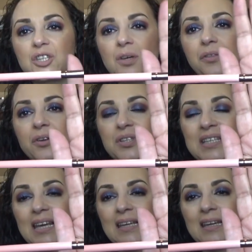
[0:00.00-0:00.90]
a
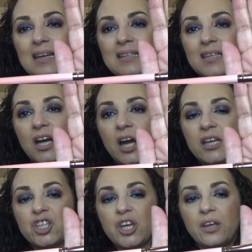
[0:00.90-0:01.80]
213. It is an
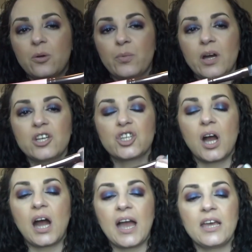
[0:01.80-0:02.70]
eye shader brush.
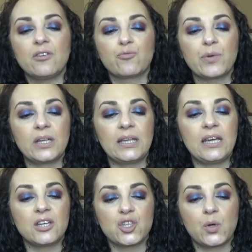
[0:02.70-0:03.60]
I
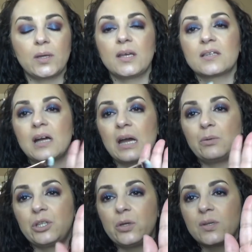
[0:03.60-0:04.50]
really enjoy these. I
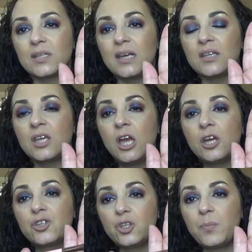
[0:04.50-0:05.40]
will use these
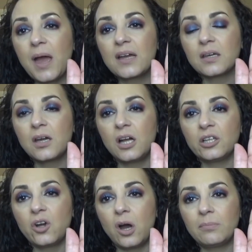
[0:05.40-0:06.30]
to pack
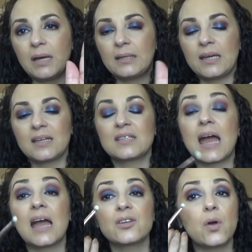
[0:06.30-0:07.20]
color on my lids
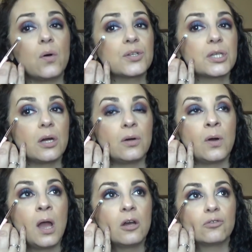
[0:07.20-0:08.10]
and
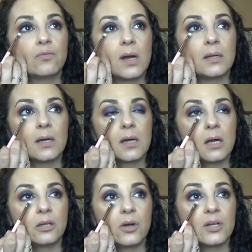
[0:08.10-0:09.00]
also run
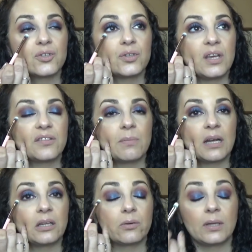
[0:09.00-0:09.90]
color underneath
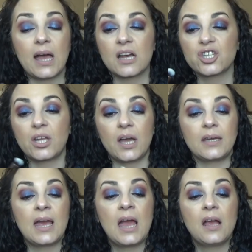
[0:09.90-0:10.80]
my lower lash
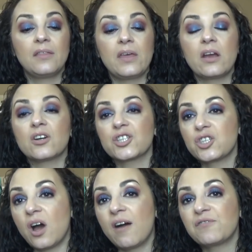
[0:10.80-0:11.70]
line. They are
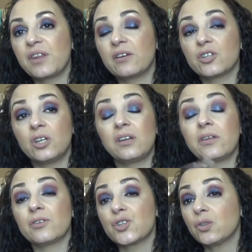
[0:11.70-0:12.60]
soft. They're good.
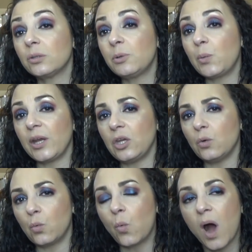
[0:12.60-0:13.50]
They're adorable. When
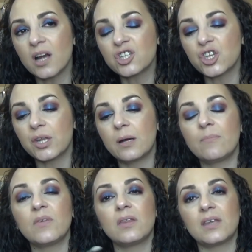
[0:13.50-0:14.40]
you wash
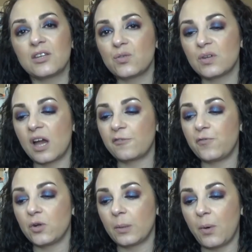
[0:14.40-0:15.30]
them, they do not
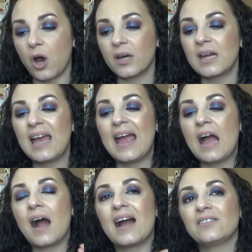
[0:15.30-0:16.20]
fall apart.
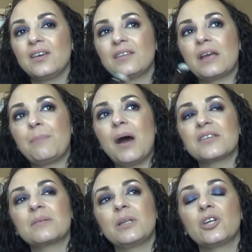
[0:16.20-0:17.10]
I think they
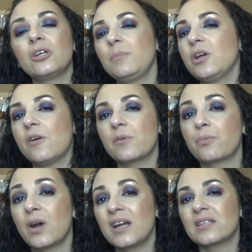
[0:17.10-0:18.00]
possibly could be
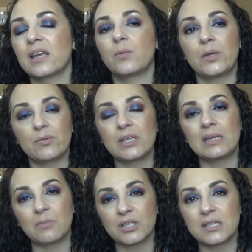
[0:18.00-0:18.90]
overpriced, like when you see
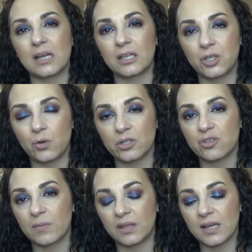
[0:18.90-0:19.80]
them on sale at
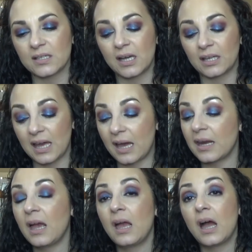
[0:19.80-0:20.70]
Nordstrom and things
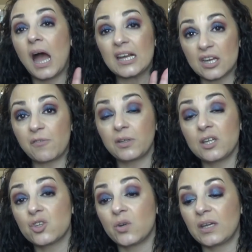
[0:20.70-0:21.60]
that. I
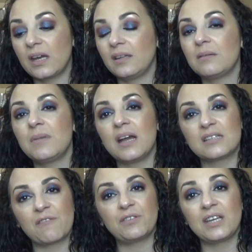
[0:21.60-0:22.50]
definitely enjoy getting them. I
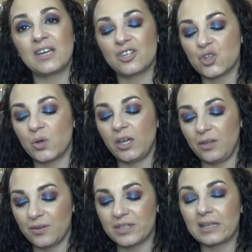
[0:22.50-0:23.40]
definitely enjoy
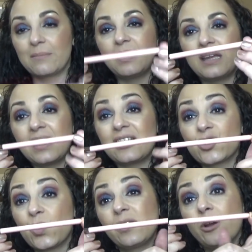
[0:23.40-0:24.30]
using them, and I
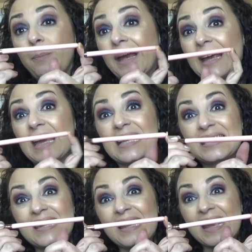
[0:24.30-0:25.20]
enjoy their pink
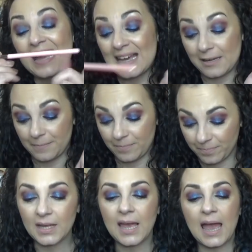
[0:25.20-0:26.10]
aesthetic.
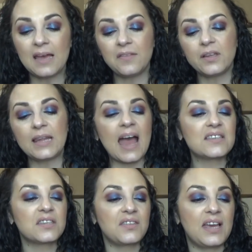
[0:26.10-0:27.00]
And the
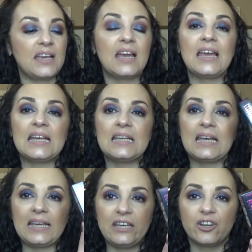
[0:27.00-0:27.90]
last thing
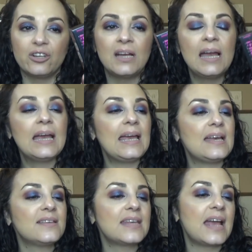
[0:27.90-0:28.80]
in here
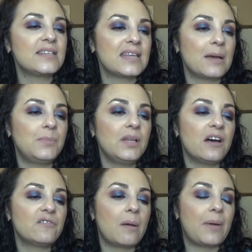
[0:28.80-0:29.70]
is a sample
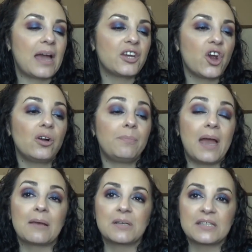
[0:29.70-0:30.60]
of Bad Girl
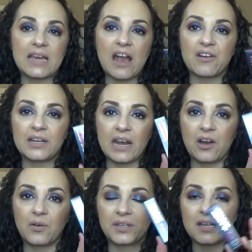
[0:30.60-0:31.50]
Bang Mascara.
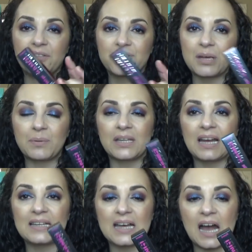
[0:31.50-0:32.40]
Now, the other sample that
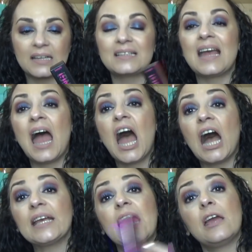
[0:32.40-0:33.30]
I'd gotten,
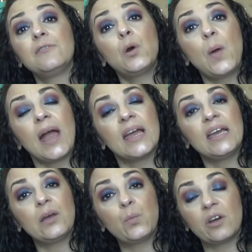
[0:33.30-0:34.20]
I gave
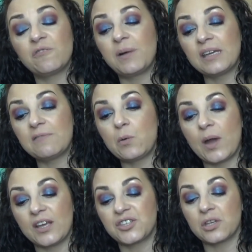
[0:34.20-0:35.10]
away in one of my
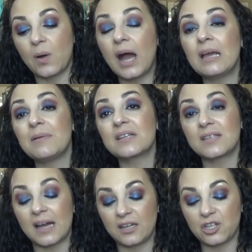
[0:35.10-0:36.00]
giveaways. So I am
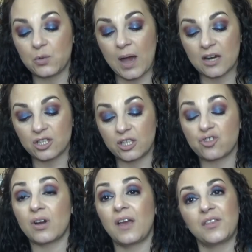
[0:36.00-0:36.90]
excited to actually
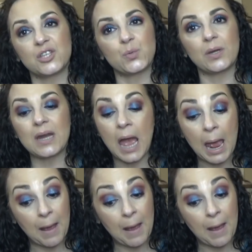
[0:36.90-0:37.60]
try this one